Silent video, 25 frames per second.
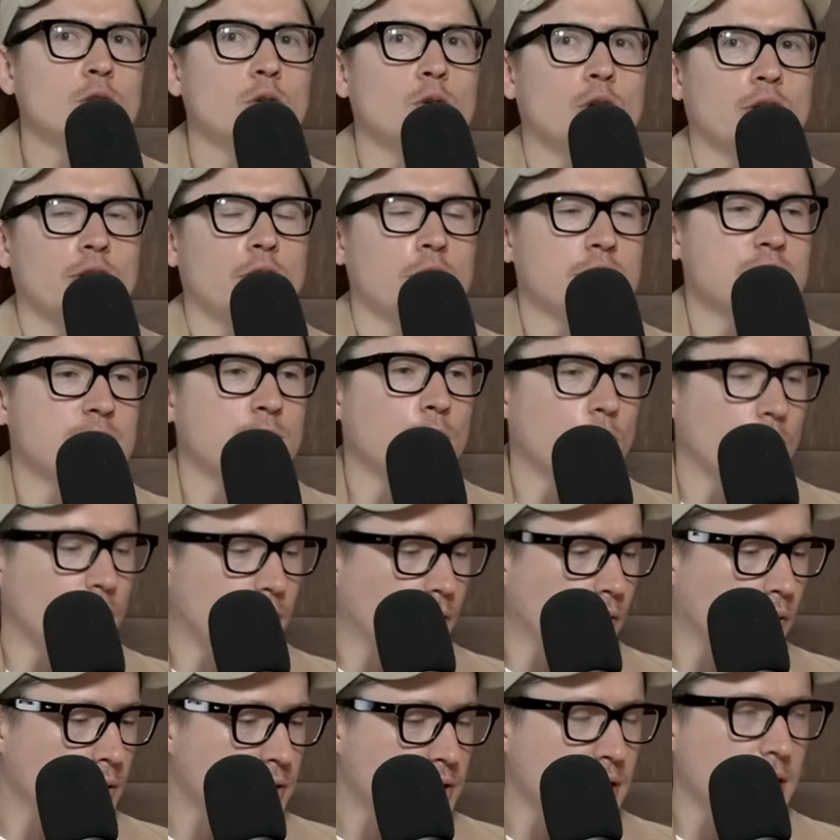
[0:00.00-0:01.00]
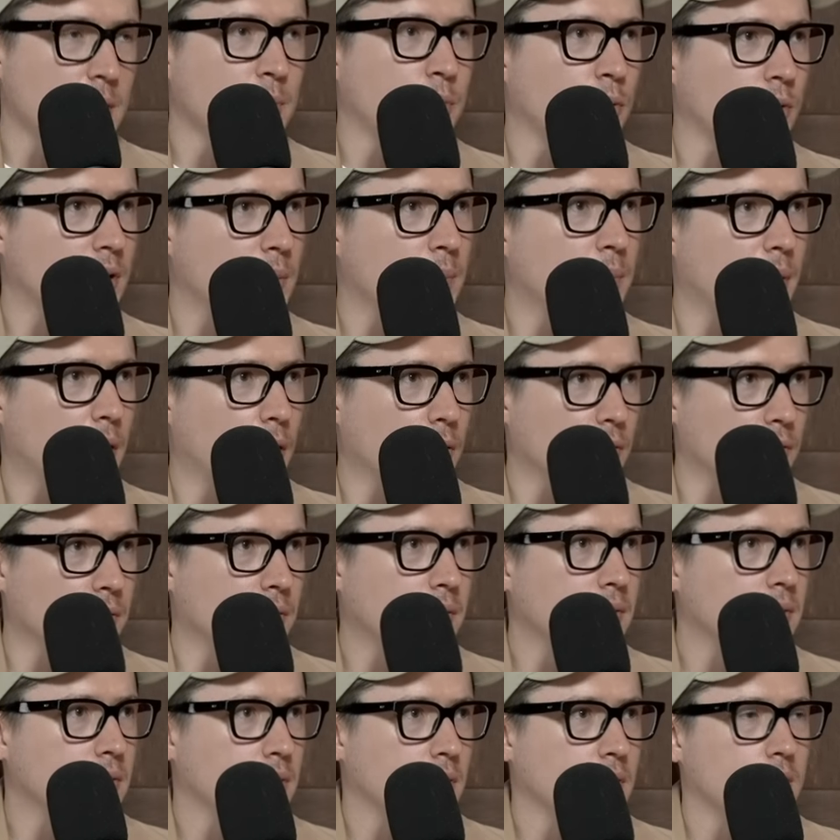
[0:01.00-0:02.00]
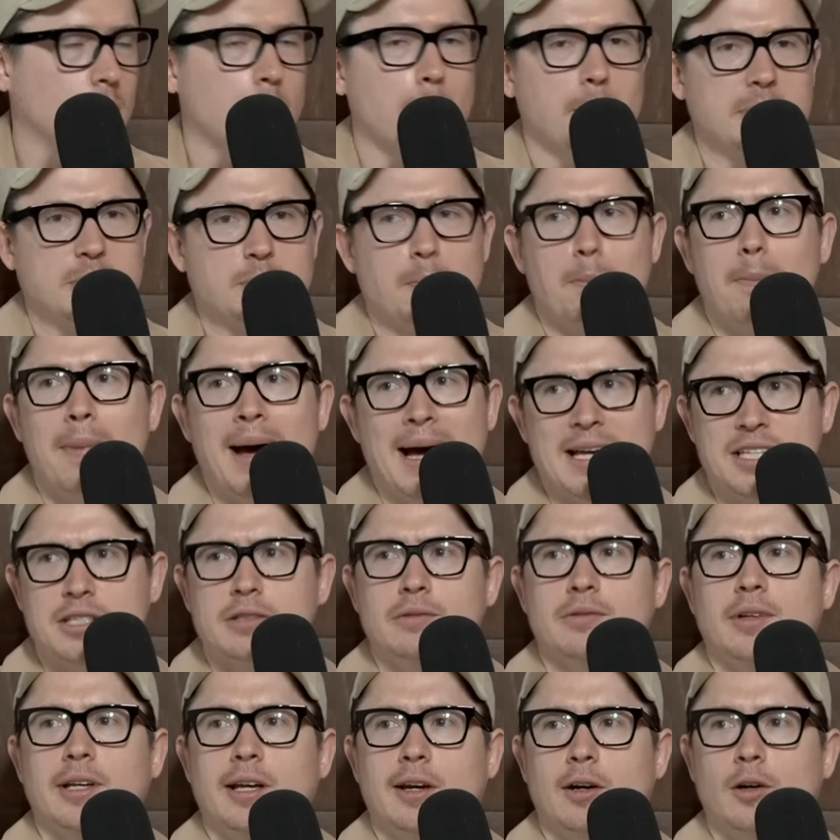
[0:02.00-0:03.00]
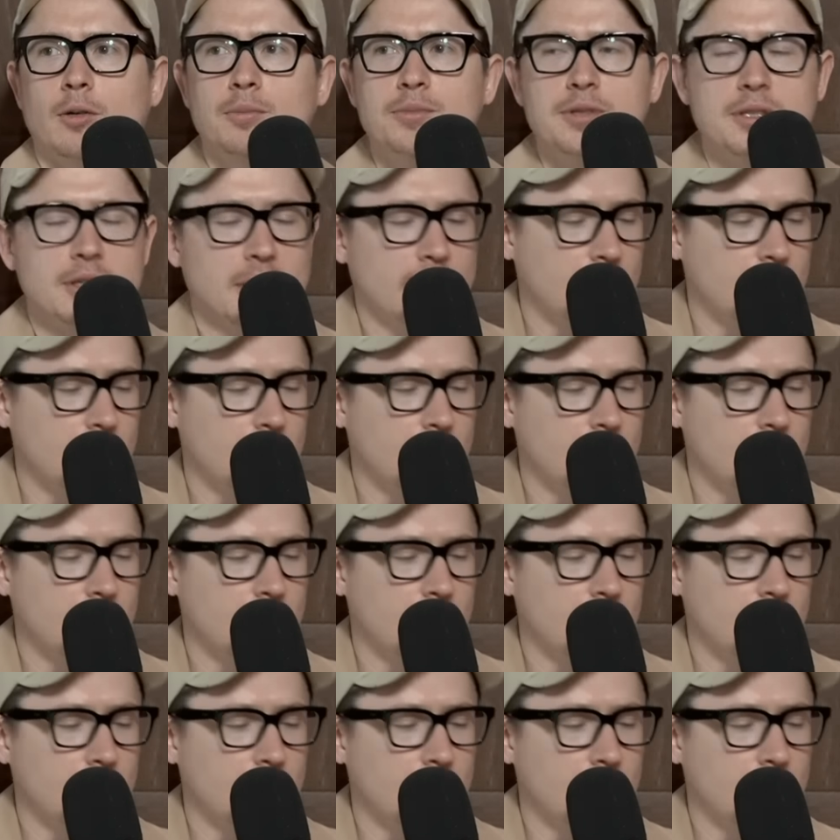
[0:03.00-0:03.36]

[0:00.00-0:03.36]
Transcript: look at those small forwards, so they brought in Bolton, which massively helps. Mm-hmm.